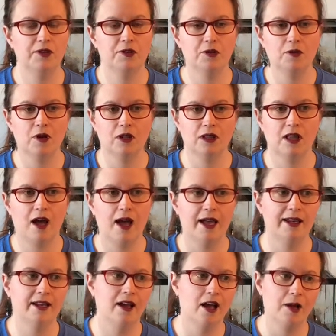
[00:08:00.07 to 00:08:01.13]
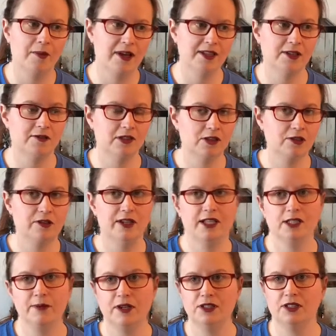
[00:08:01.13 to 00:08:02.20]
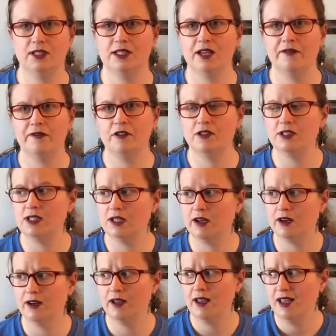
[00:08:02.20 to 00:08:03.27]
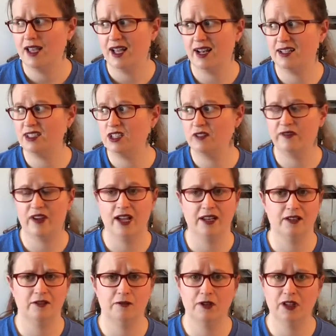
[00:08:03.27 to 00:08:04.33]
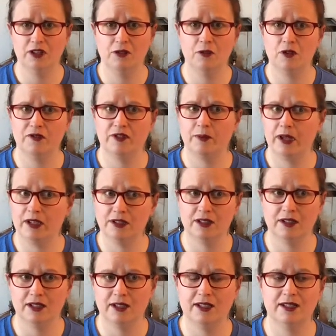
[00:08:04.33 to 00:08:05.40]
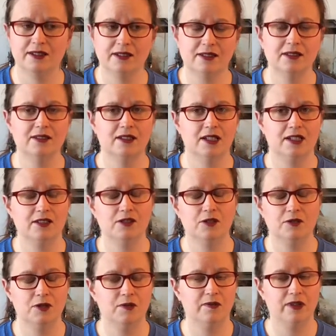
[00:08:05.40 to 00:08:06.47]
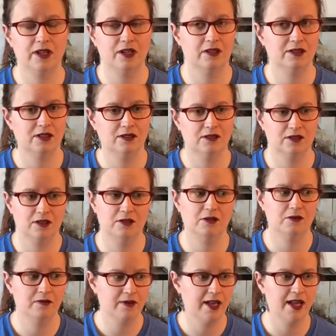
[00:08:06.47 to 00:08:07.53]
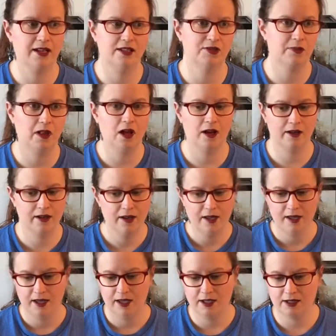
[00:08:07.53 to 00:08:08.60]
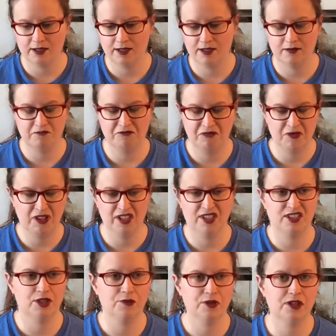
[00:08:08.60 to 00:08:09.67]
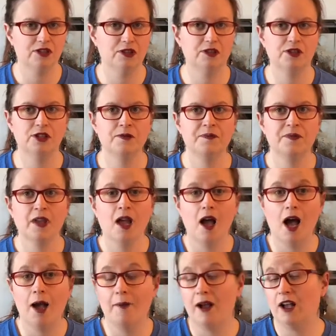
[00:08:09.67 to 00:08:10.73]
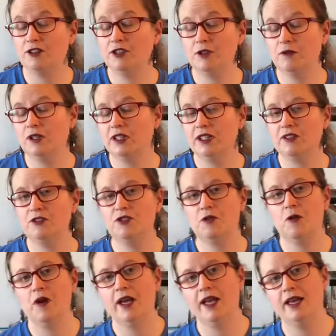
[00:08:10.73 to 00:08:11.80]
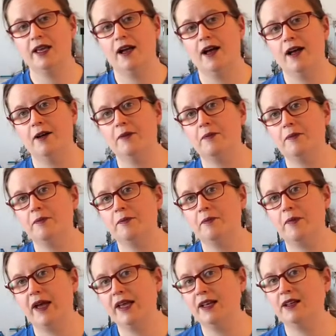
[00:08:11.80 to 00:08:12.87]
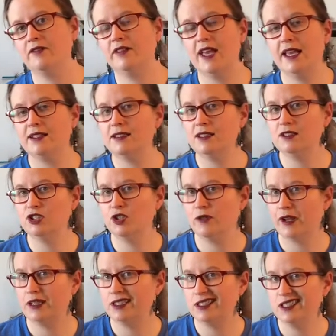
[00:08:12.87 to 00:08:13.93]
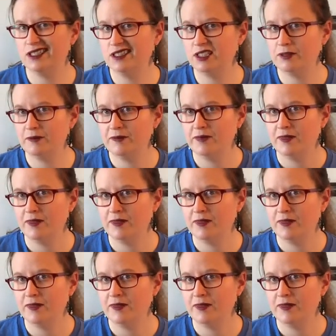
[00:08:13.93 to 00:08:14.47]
through a lot as I was learning, especially in that first year. And I still find really cool information in his YouTube videos too, and his blog. He just really does his research. I also really enjoy Mike of Casey's Tarantulas.